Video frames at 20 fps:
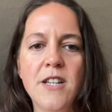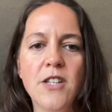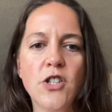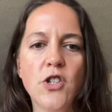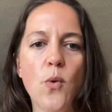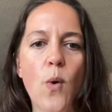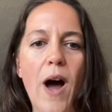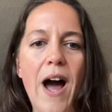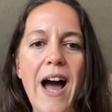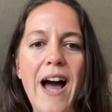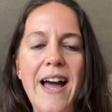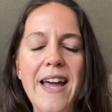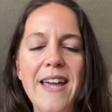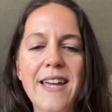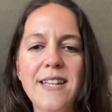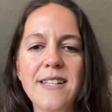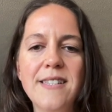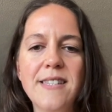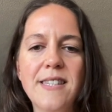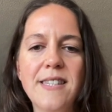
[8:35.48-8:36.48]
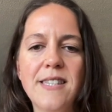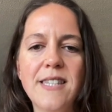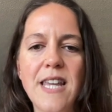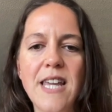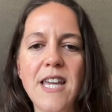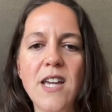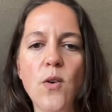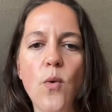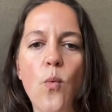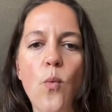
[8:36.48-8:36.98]
So I can
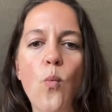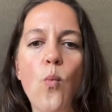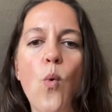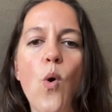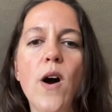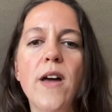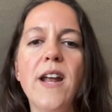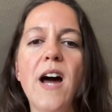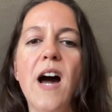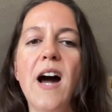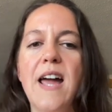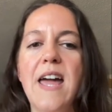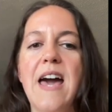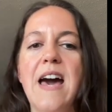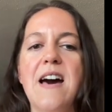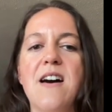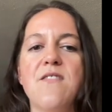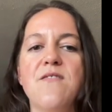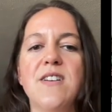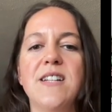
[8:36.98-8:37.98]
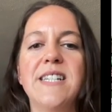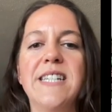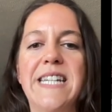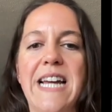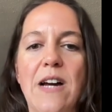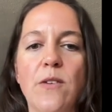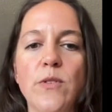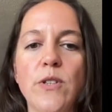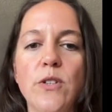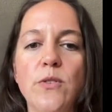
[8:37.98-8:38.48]
see what I have
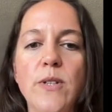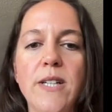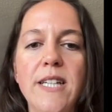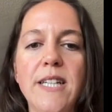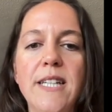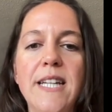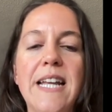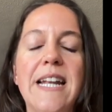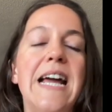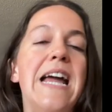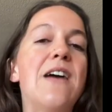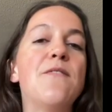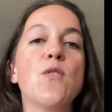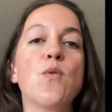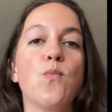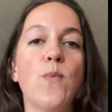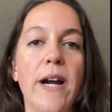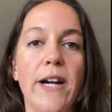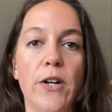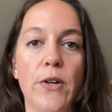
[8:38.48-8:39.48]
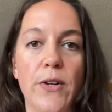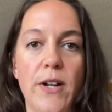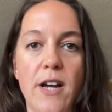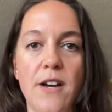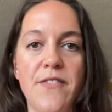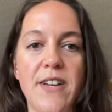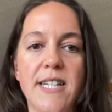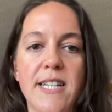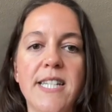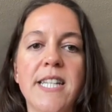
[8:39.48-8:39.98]
downloaded and I have a record
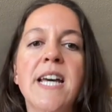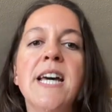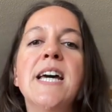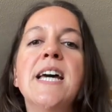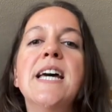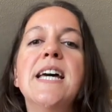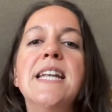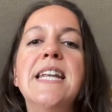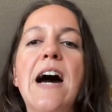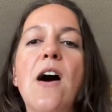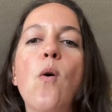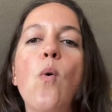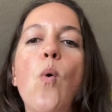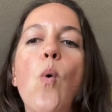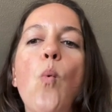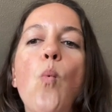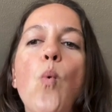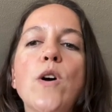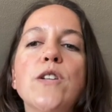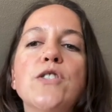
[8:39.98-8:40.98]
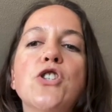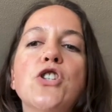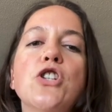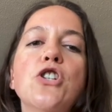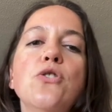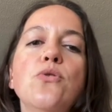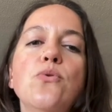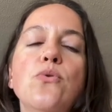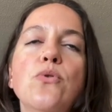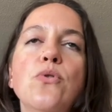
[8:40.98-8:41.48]
of it. Now, once
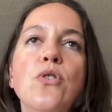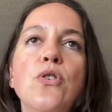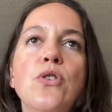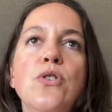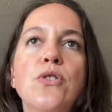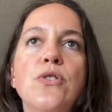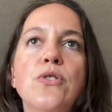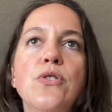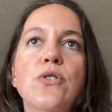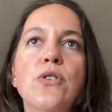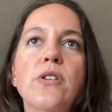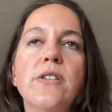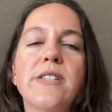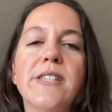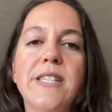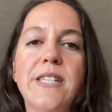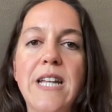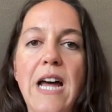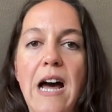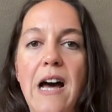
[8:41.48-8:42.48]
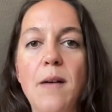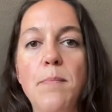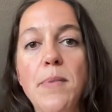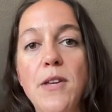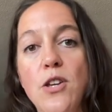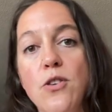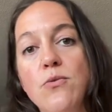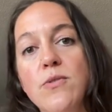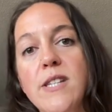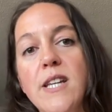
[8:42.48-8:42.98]
you stop
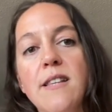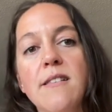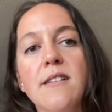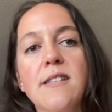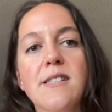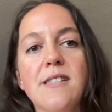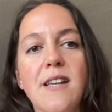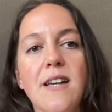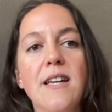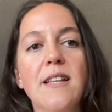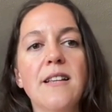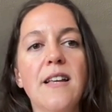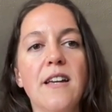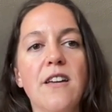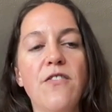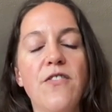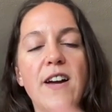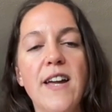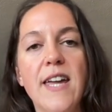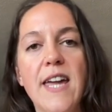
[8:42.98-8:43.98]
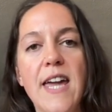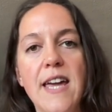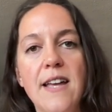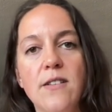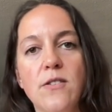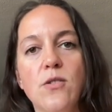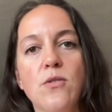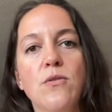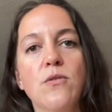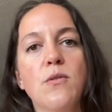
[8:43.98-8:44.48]
using this site, like if I
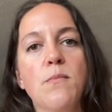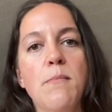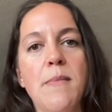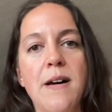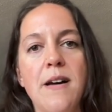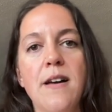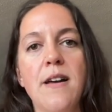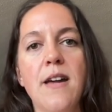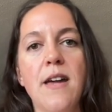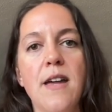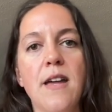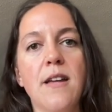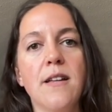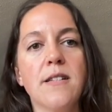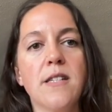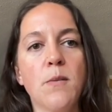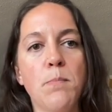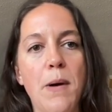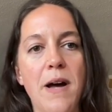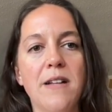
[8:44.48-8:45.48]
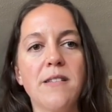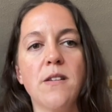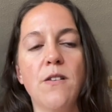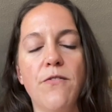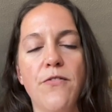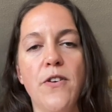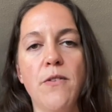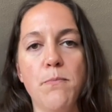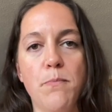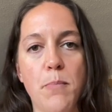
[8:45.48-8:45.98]
canceled my
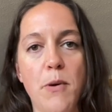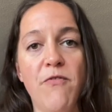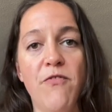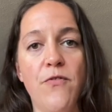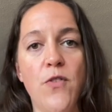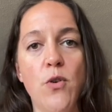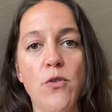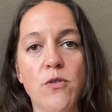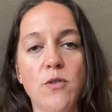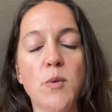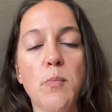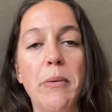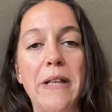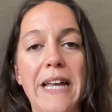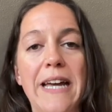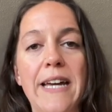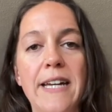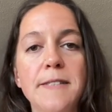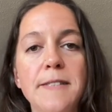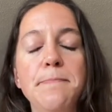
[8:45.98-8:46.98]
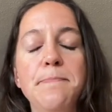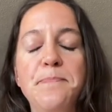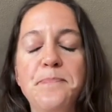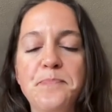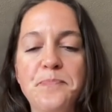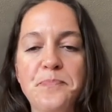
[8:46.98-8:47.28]
Deposit Photos plan,